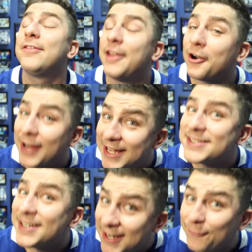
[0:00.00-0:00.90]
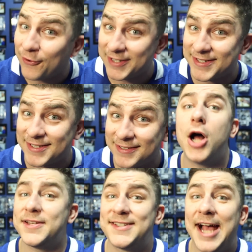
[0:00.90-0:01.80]
there is a difference.
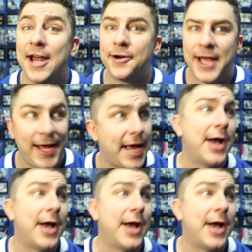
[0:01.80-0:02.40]
On Saturday,